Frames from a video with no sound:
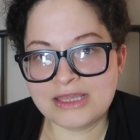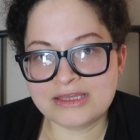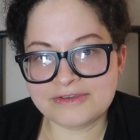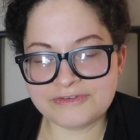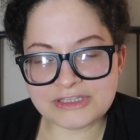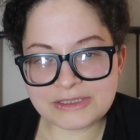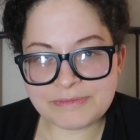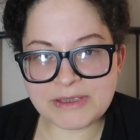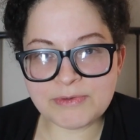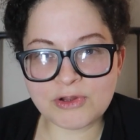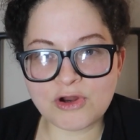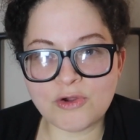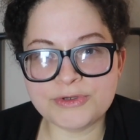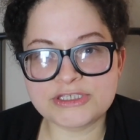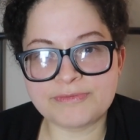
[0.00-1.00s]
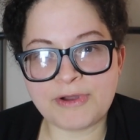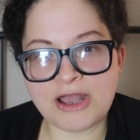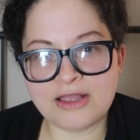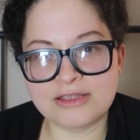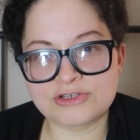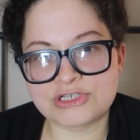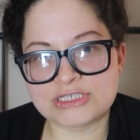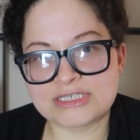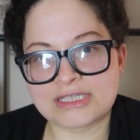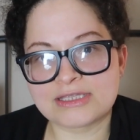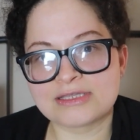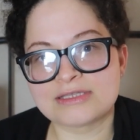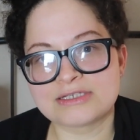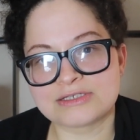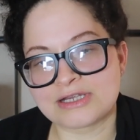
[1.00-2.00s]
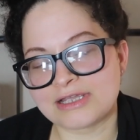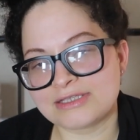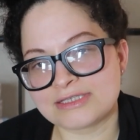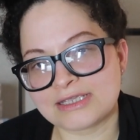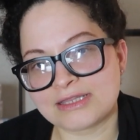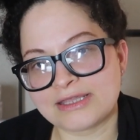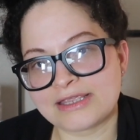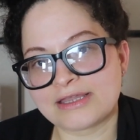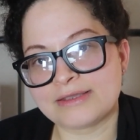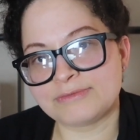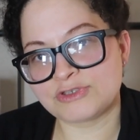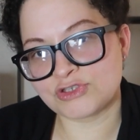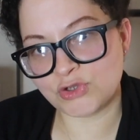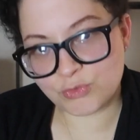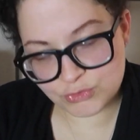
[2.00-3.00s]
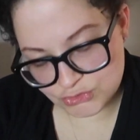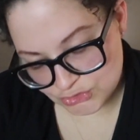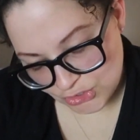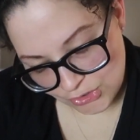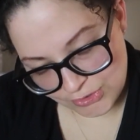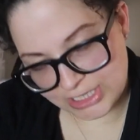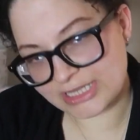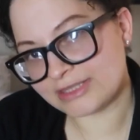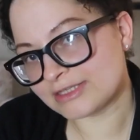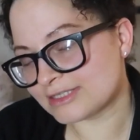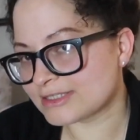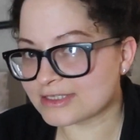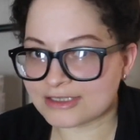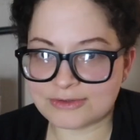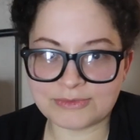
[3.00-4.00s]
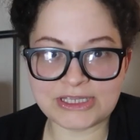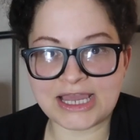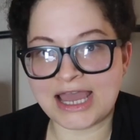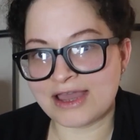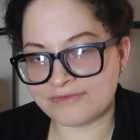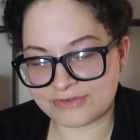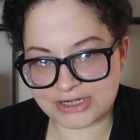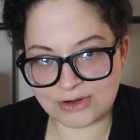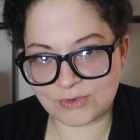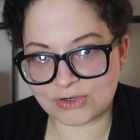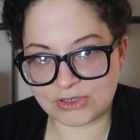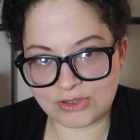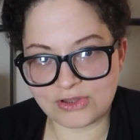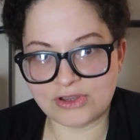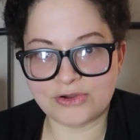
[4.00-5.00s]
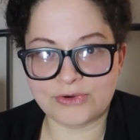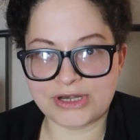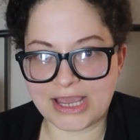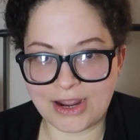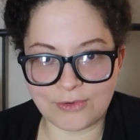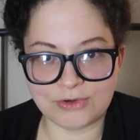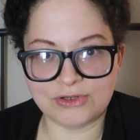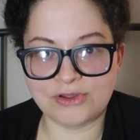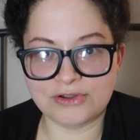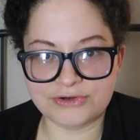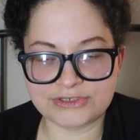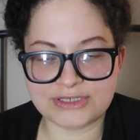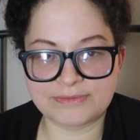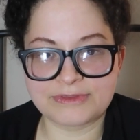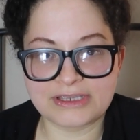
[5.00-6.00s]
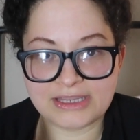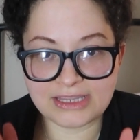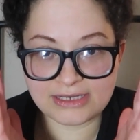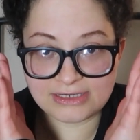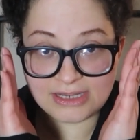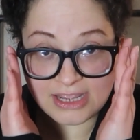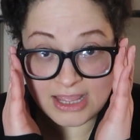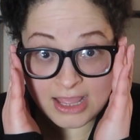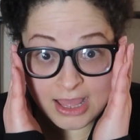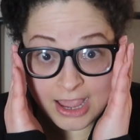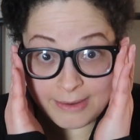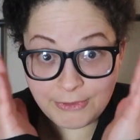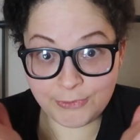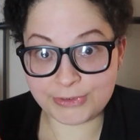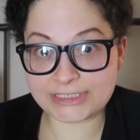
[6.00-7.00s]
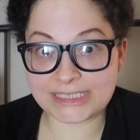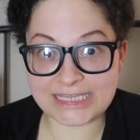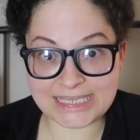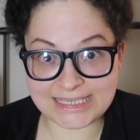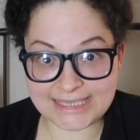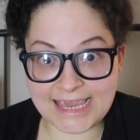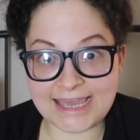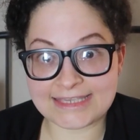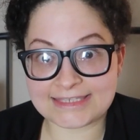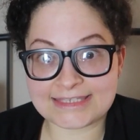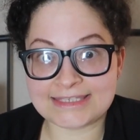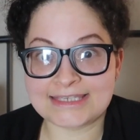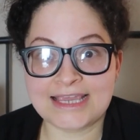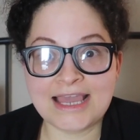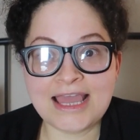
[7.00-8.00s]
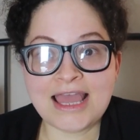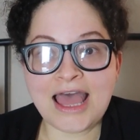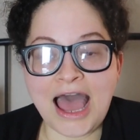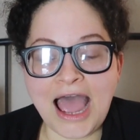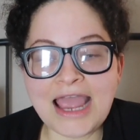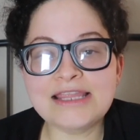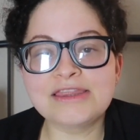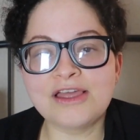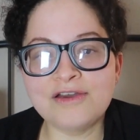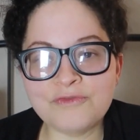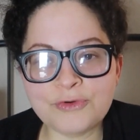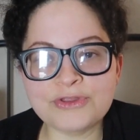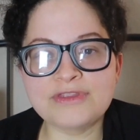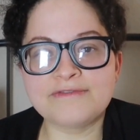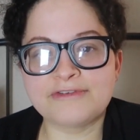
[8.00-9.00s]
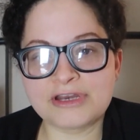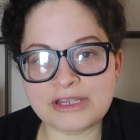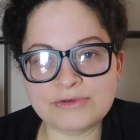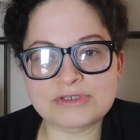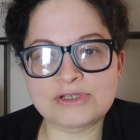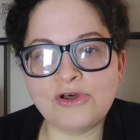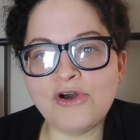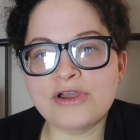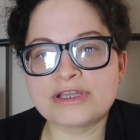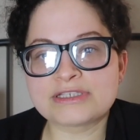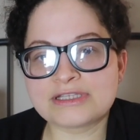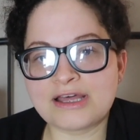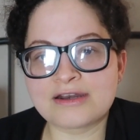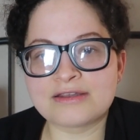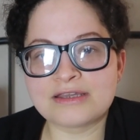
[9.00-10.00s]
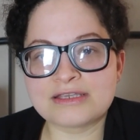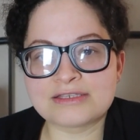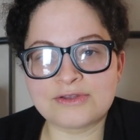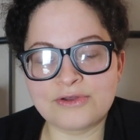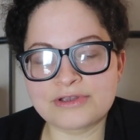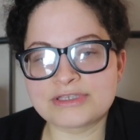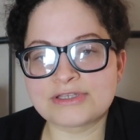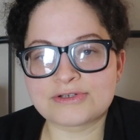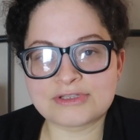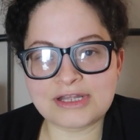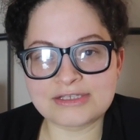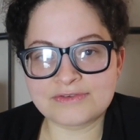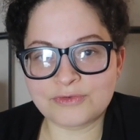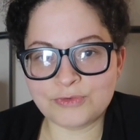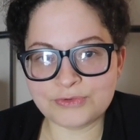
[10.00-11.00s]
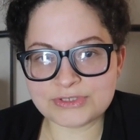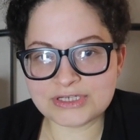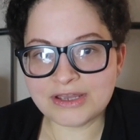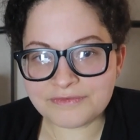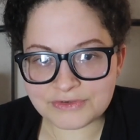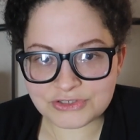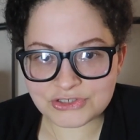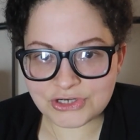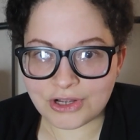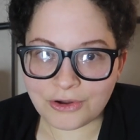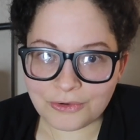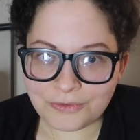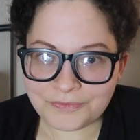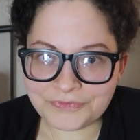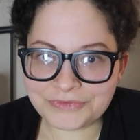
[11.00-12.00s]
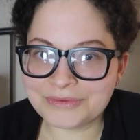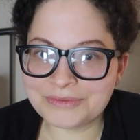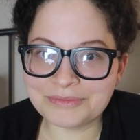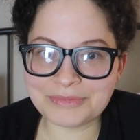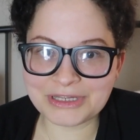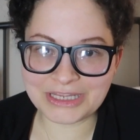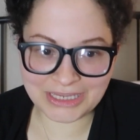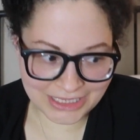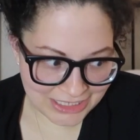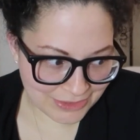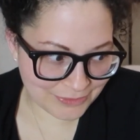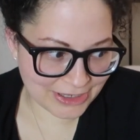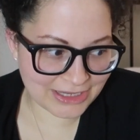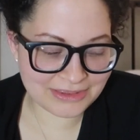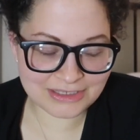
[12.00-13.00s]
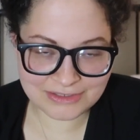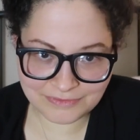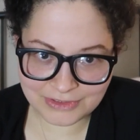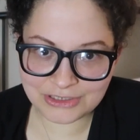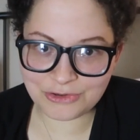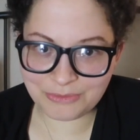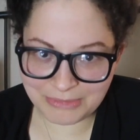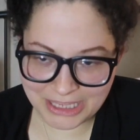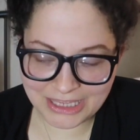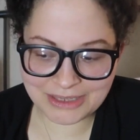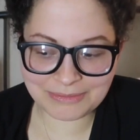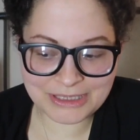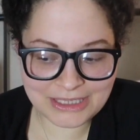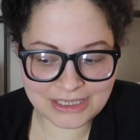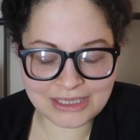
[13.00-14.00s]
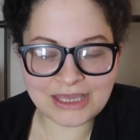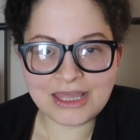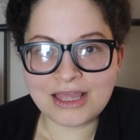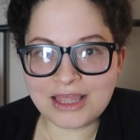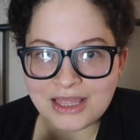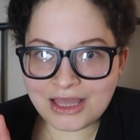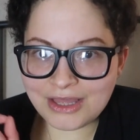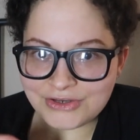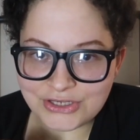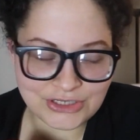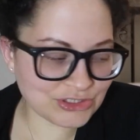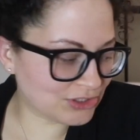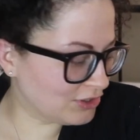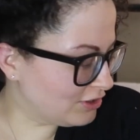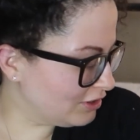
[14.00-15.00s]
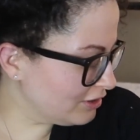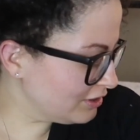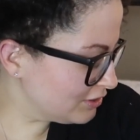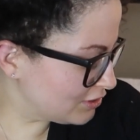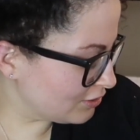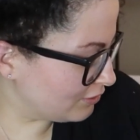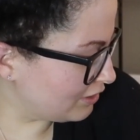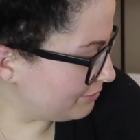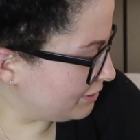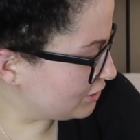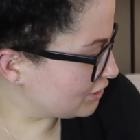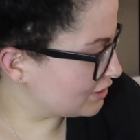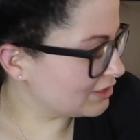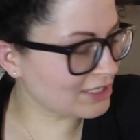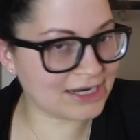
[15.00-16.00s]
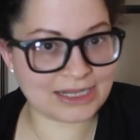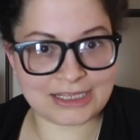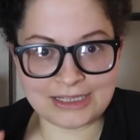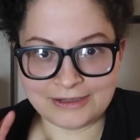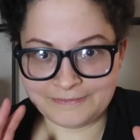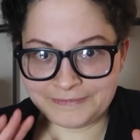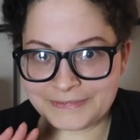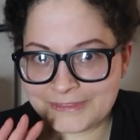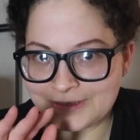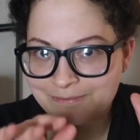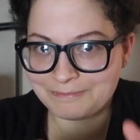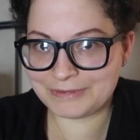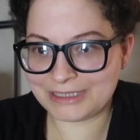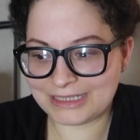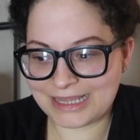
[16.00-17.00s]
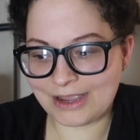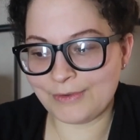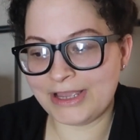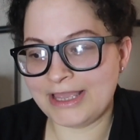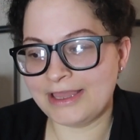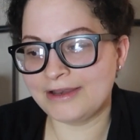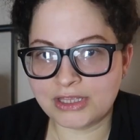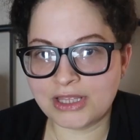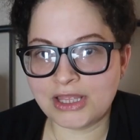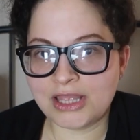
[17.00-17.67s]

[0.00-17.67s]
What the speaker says: I feel like people are always apologizing, like, I'm so sorry, this is gonna be a half an hour long or an hour long or something. And I'm always like, yes, I love when the video is long, as long as there's lots of cool stuff to show. But anyway, this video may be a touch long, so let me just like plow ahead.